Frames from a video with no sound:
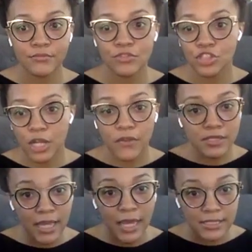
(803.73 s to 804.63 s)
share this
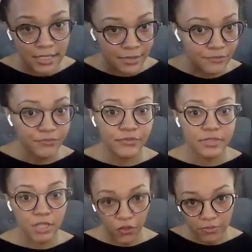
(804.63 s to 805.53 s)
content,
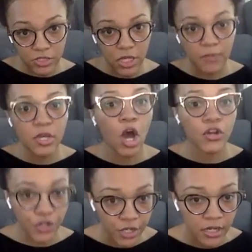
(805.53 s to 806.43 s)
tell them to come
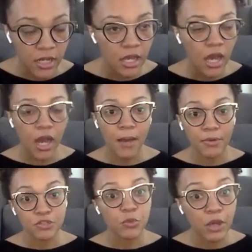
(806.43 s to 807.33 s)
yonder
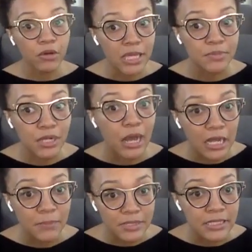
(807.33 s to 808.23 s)
because we're going to keep it
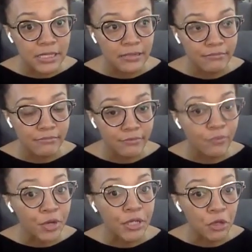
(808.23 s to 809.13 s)
100%
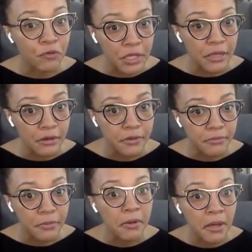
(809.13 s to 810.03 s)
real over here,
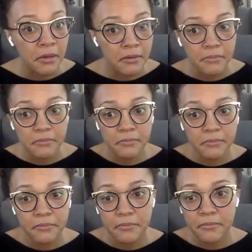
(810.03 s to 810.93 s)
okay?
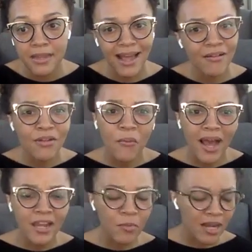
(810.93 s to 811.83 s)
And I don't know why
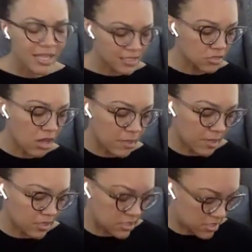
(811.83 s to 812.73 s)
nobody likes to talk about
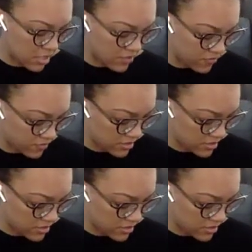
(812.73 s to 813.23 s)
this stuff.